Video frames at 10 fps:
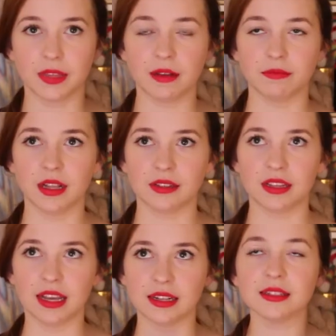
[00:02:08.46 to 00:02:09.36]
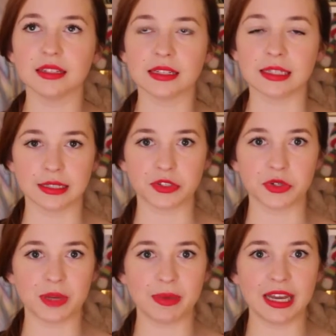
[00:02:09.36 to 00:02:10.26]
I'll, I'll say it, it's, it's a little
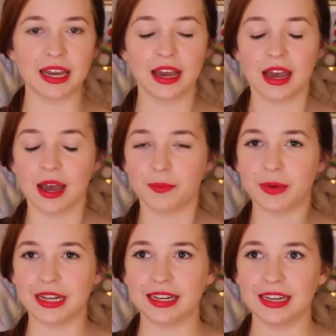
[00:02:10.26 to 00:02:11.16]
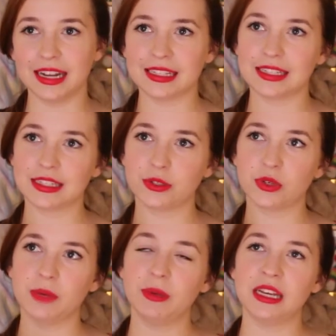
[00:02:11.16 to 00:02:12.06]
creepy, but it's
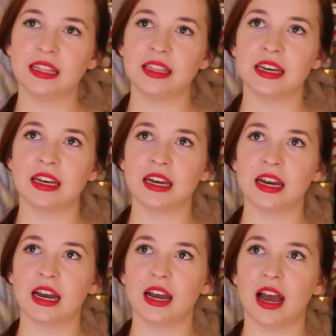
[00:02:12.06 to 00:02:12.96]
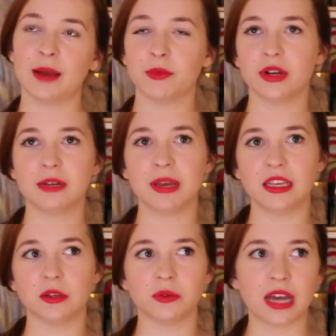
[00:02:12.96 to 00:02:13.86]
creepy in the I'm going to
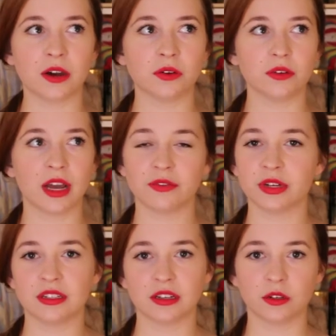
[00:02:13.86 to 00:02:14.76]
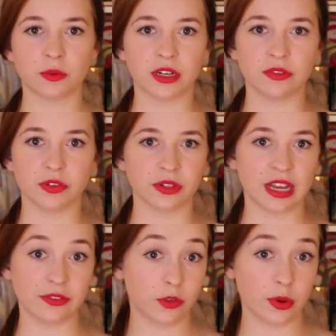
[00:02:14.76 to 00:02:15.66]
make you doubt every single one of your
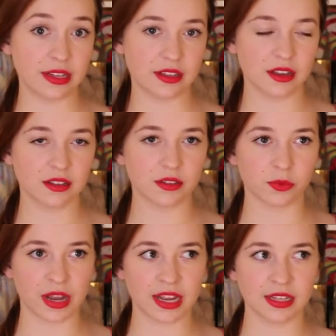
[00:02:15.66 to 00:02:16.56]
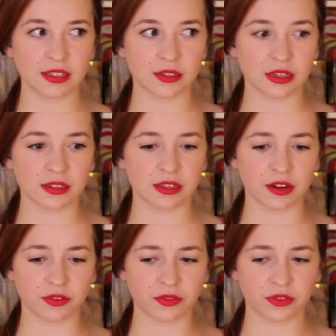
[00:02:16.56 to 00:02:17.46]
life choices ways instead
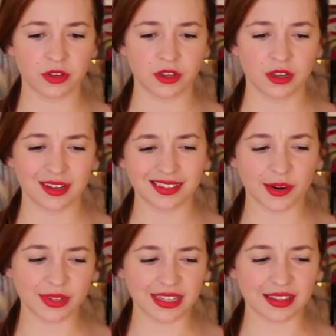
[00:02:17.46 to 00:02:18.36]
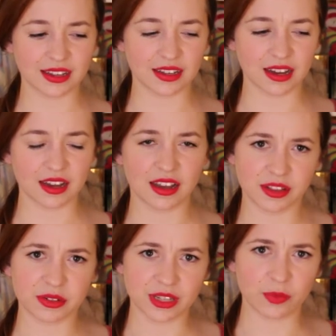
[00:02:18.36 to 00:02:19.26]
of, it's not really the
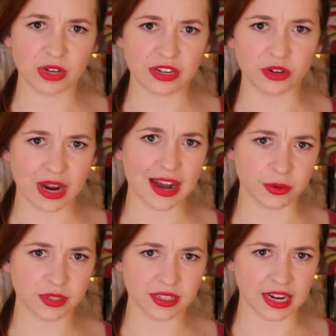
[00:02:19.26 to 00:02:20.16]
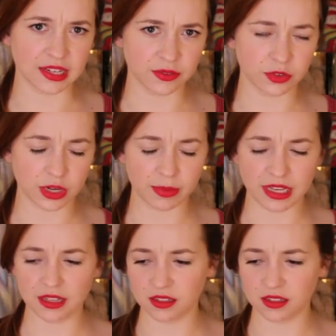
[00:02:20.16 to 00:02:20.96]
there's someone in your house kind of creepy.